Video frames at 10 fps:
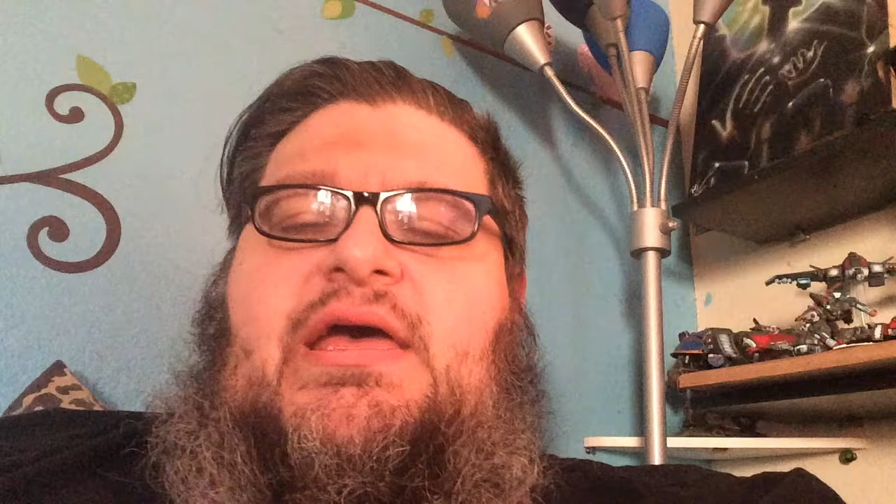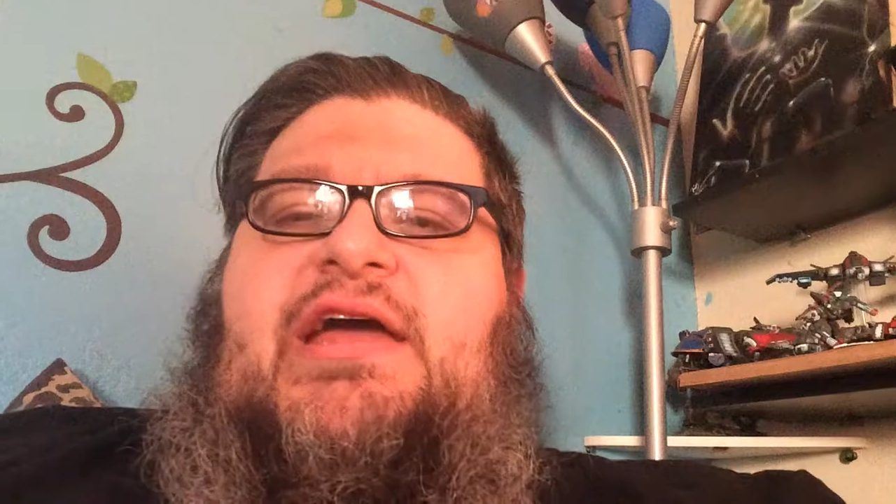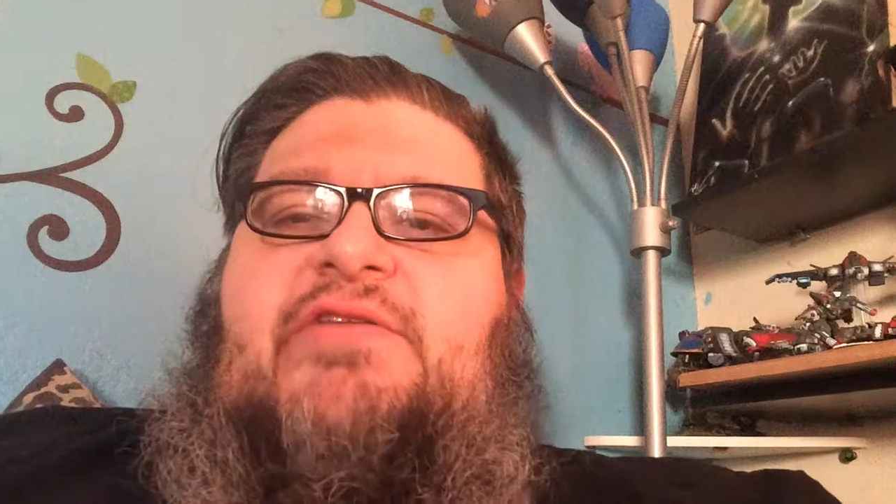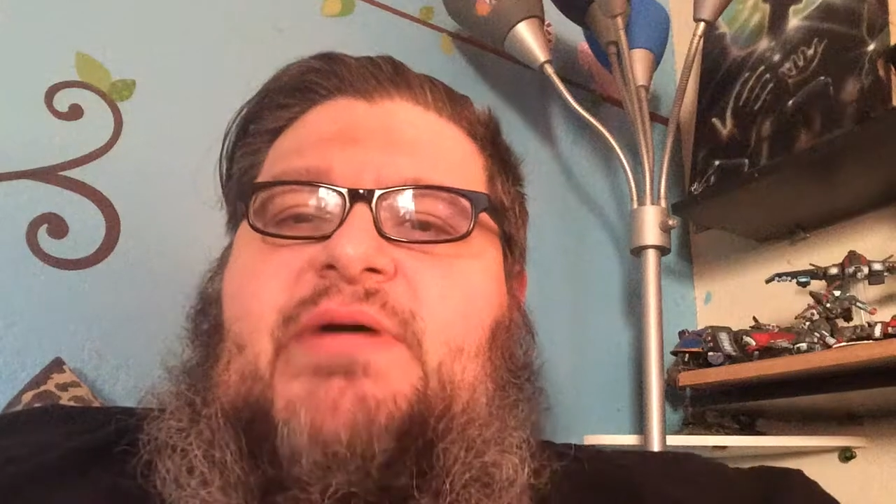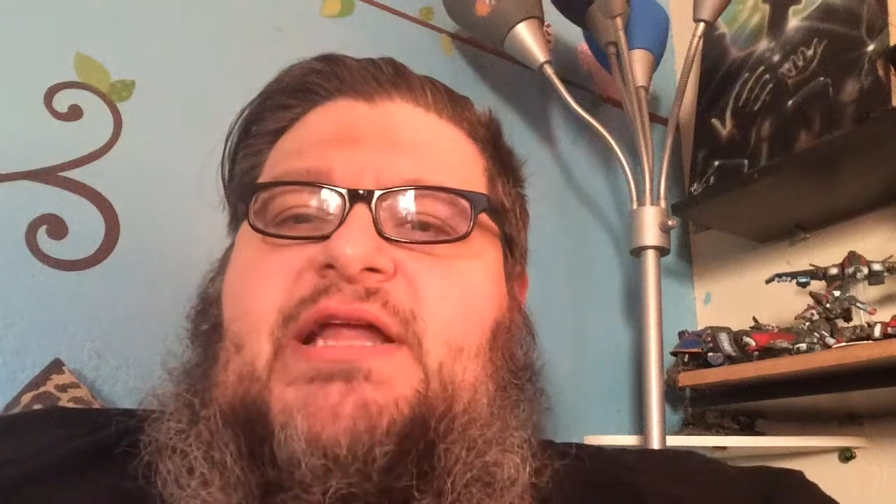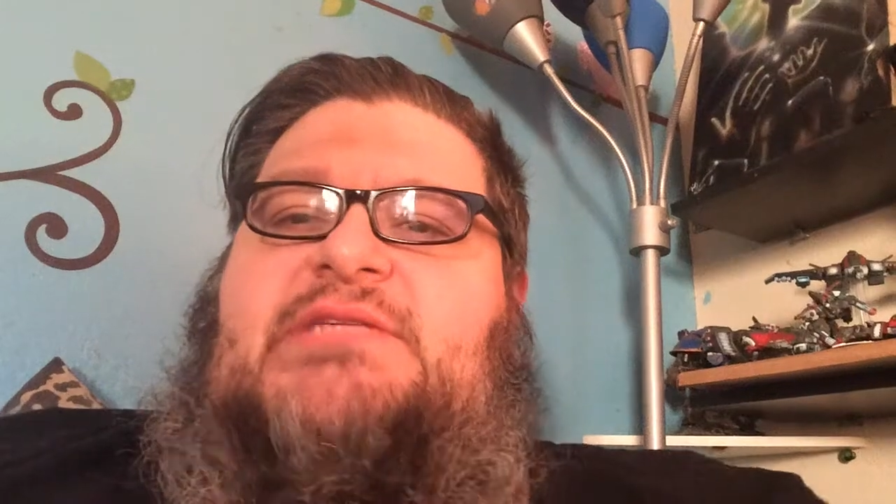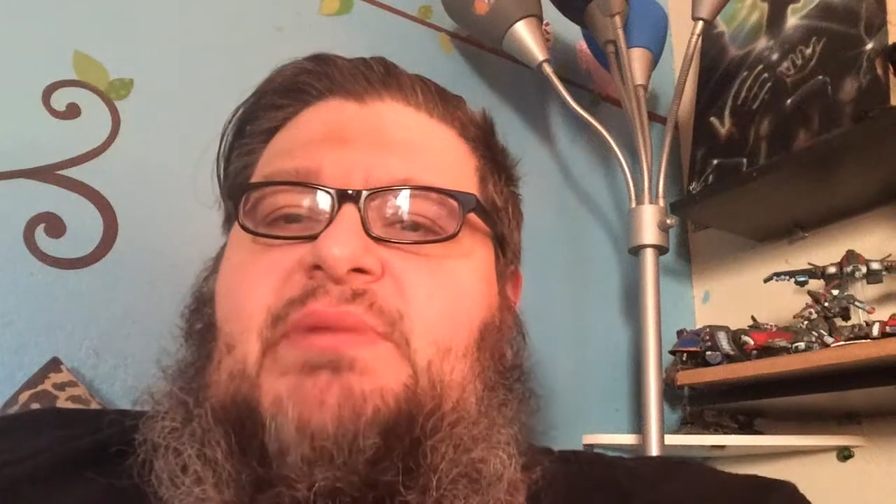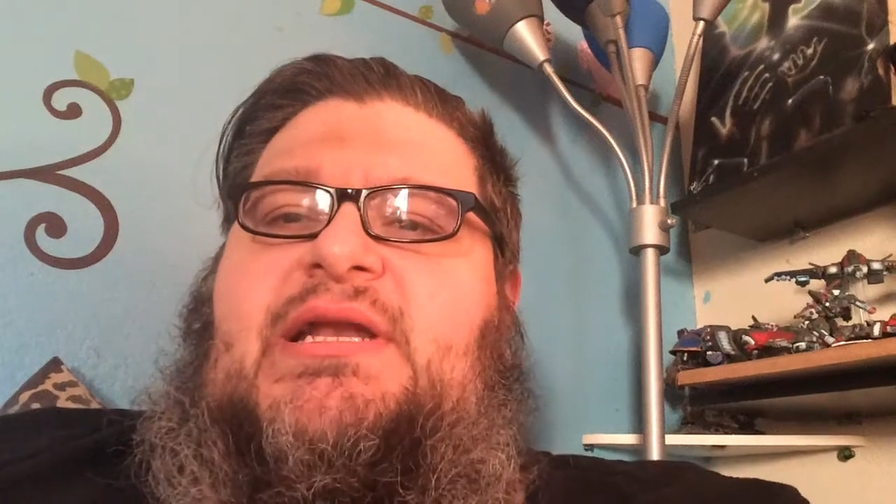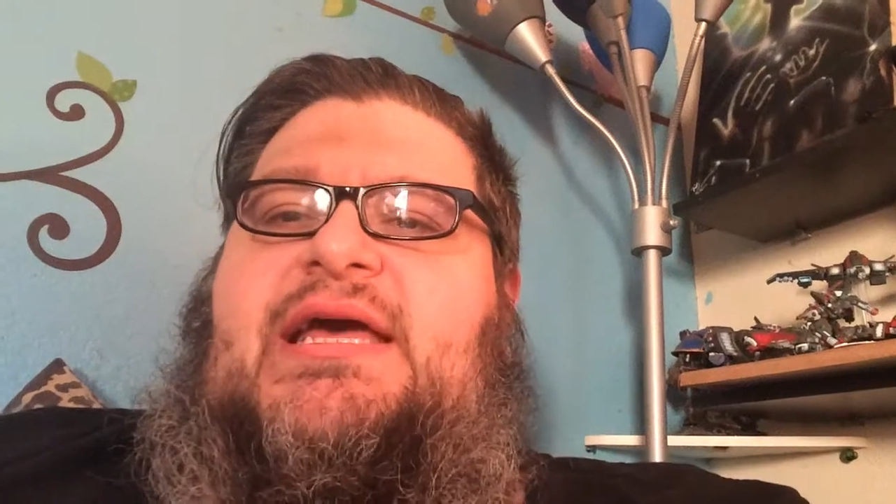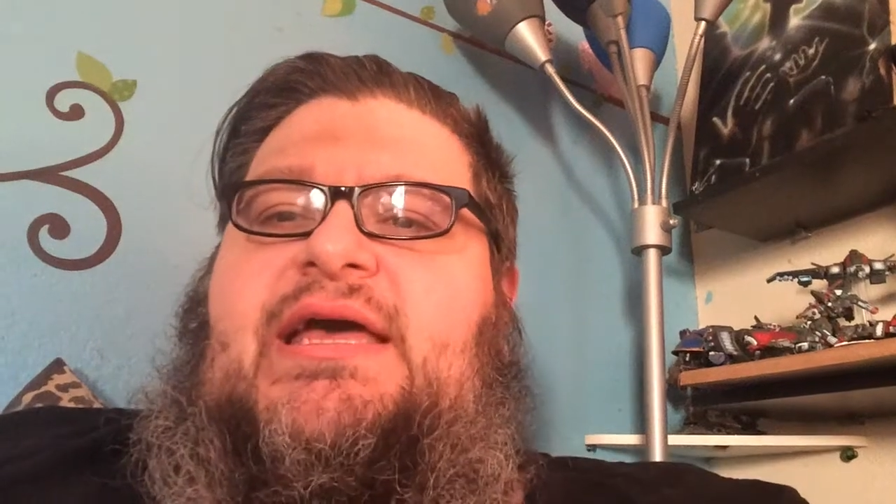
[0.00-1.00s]
Hey everybody, it's
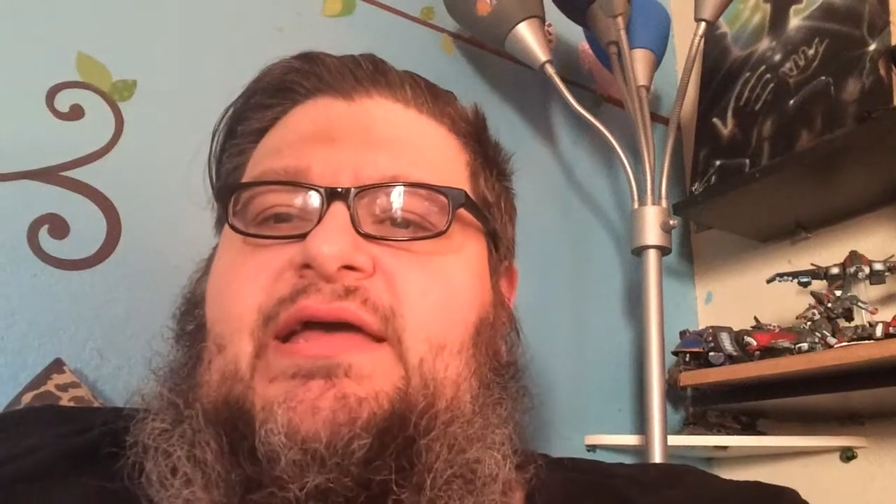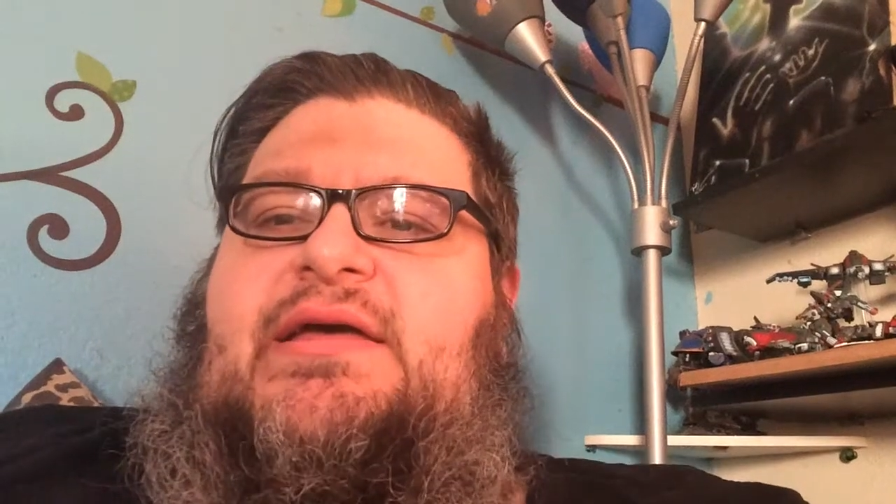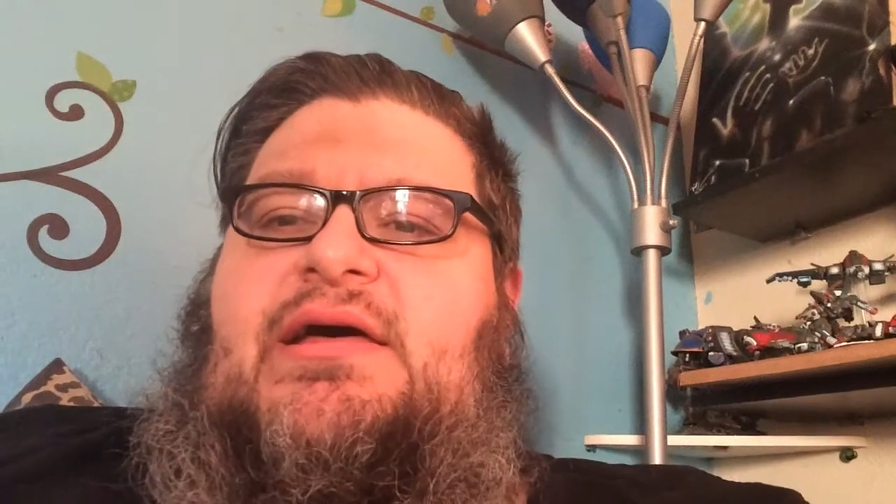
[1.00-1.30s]
Monday.